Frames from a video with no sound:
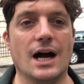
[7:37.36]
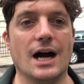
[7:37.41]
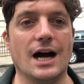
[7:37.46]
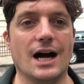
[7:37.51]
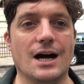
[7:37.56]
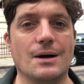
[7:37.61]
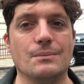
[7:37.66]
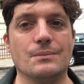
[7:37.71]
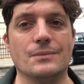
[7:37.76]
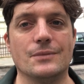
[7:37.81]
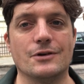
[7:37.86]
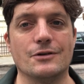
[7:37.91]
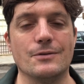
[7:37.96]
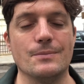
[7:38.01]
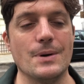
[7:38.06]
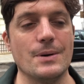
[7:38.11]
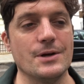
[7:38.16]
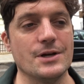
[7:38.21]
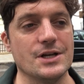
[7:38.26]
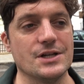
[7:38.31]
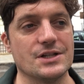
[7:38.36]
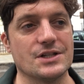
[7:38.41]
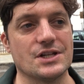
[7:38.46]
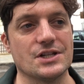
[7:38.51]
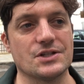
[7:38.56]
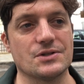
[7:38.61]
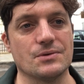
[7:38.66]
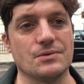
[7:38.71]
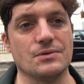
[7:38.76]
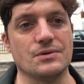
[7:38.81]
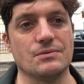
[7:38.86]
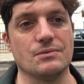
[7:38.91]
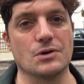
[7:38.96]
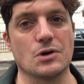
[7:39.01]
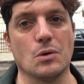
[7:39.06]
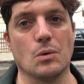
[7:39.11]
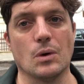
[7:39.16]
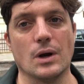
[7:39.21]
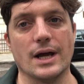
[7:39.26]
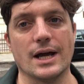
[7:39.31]
Um, this is
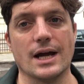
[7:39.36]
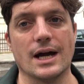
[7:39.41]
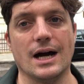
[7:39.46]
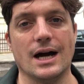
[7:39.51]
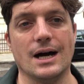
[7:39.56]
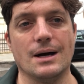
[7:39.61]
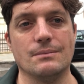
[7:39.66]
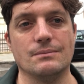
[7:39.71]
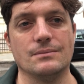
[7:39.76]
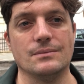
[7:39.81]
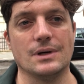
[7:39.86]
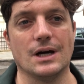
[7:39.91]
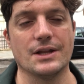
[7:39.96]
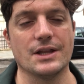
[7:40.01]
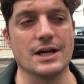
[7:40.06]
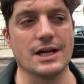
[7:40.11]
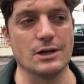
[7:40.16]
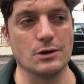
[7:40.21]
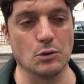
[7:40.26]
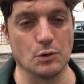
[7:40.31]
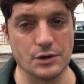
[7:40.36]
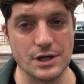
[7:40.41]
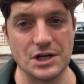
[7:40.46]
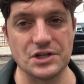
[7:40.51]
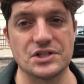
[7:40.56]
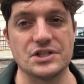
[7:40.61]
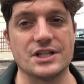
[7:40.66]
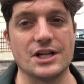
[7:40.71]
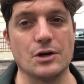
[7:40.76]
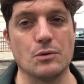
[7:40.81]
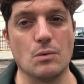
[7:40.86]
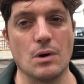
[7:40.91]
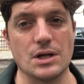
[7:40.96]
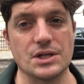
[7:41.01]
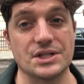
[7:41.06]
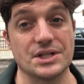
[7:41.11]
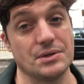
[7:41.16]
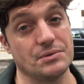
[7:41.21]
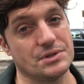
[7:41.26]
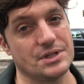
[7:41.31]
recalling, um, I think Lord Nelson did it
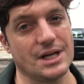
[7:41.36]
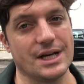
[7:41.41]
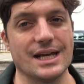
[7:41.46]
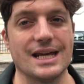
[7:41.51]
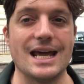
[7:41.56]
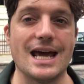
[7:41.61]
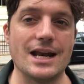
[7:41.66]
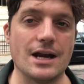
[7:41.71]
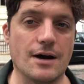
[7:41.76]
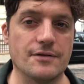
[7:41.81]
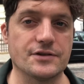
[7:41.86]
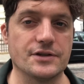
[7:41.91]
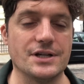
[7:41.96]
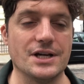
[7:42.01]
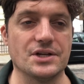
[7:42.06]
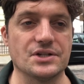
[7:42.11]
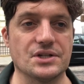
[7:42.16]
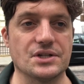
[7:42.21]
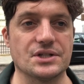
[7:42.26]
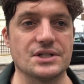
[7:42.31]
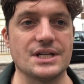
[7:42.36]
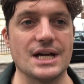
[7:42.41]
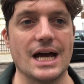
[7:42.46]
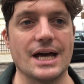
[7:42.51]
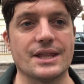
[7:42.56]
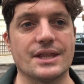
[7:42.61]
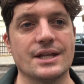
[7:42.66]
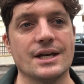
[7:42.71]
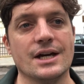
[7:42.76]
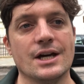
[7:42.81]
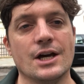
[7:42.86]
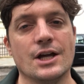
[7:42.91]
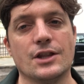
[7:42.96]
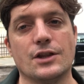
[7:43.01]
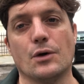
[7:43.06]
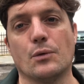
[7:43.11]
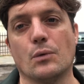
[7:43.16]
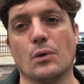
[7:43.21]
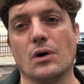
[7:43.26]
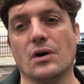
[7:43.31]
once, and it was done again after Nelson's death
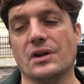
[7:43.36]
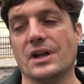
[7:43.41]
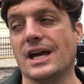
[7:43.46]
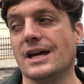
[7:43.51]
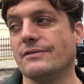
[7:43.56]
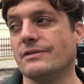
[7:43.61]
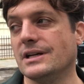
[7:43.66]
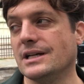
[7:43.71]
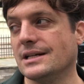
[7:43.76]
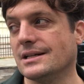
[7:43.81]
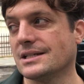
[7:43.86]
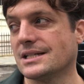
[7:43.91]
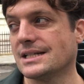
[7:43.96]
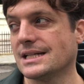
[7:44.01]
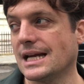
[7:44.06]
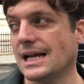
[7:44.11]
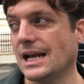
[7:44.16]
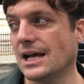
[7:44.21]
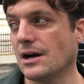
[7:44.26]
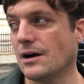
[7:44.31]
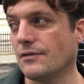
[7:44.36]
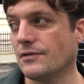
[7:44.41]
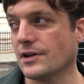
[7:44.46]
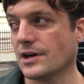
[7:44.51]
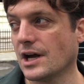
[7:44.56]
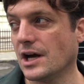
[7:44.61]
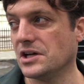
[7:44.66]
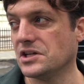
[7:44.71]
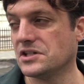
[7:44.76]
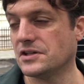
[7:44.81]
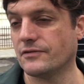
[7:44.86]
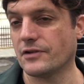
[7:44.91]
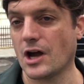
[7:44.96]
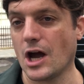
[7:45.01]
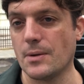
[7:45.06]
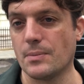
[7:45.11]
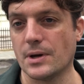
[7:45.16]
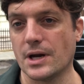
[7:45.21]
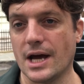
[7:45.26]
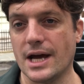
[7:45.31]
the Royal Navy sailing off the coast of
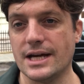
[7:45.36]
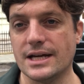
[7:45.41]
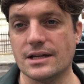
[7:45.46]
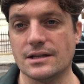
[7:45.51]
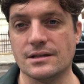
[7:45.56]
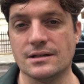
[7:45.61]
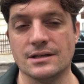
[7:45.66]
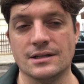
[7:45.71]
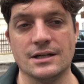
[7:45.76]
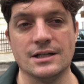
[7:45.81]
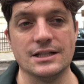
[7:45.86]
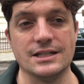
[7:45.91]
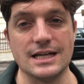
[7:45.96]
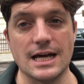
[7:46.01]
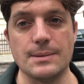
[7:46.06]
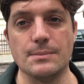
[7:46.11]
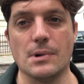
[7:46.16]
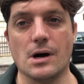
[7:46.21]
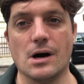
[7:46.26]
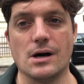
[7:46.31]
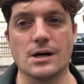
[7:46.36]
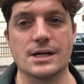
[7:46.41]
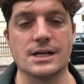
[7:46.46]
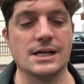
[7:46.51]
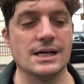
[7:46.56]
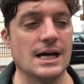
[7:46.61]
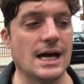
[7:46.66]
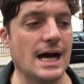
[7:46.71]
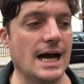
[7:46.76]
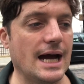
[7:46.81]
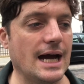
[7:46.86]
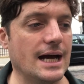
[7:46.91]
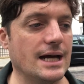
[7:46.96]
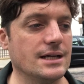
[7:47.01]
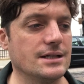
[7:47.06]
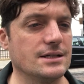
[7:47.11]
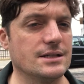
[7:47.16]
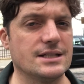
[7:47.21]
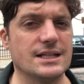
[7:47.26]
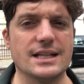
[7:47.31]
Copenhagen, Denmark,
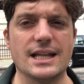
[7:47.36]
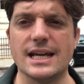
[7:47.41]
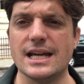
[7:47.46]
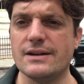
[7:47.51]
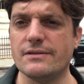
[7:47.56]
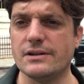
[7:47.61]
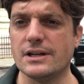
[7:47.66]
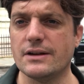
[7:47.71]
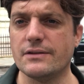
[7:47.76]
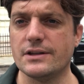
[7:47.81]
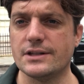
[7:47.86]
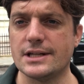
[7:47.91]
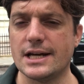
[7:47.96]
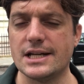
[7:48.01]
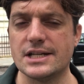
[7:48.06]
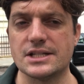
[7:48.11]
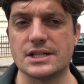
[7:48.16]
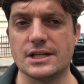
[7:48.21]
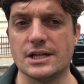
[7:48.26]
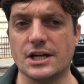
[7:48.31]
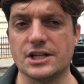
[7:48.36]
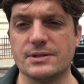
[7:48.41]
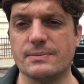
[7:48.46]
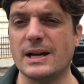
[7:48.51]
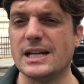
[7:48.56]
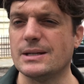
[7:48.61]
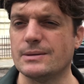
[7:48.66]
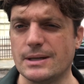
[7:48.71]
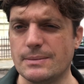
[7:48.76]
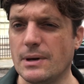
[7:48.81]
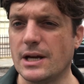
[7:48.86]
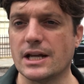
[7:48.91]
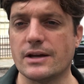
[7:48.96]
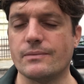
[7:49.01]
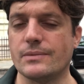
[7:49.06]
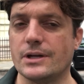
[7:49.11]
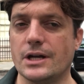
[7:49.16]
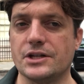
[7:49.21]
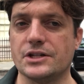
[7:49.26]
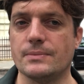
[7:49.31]
and did they even give the Danes an ultimatum? They might have
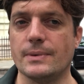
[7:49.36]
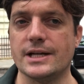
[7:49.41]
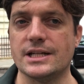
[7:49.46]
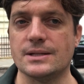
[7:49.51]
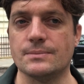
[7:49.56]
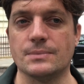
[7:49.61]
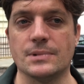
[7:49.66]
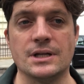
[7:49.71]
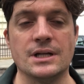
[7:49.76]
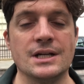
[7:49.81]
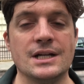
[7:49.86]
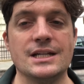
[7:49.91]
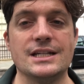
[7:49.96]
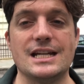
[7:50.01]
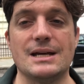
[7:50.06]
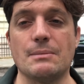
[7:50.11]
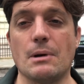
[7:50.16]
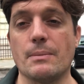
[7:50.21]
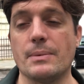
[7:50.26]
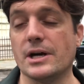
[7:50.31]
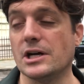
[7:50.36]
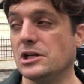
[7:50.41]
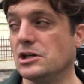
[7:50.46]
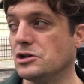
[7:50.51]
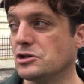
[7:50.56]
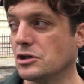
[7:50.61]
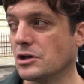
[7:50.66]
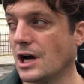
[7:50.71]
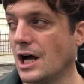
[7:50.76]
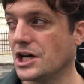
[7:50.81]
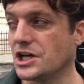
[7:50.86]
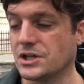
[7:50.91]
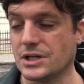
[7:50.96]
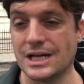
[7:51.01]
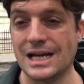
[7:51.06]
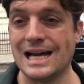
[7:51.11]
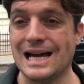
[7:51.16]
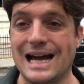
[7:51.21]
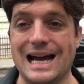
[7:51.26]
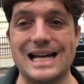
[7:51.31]
given an ultimatum, but Denmark being a neutral
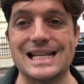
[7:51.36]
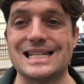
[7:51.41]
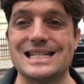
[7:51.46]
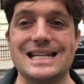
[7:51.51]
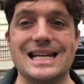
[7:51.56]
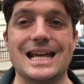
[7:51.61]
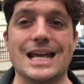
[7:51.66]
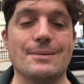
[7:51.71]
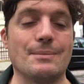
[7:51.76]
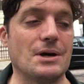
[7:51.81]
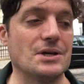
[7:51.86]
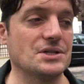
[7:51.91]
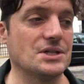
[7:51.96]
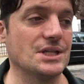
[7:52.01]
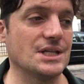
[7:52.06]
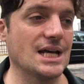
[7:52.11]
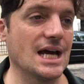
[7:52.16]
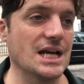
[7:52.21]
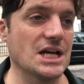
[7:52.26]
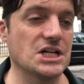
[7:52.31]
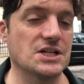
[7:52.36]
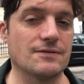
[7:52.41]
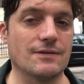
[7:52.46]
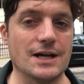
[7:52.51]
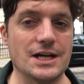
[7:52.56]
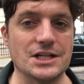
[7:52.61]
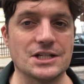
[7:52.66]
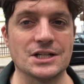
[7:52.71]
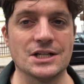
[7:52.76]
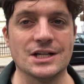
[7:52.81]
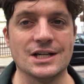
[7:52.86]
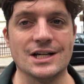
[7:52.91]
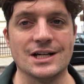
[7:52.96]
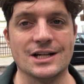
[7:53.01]
country and sinking most of the Danish fleet.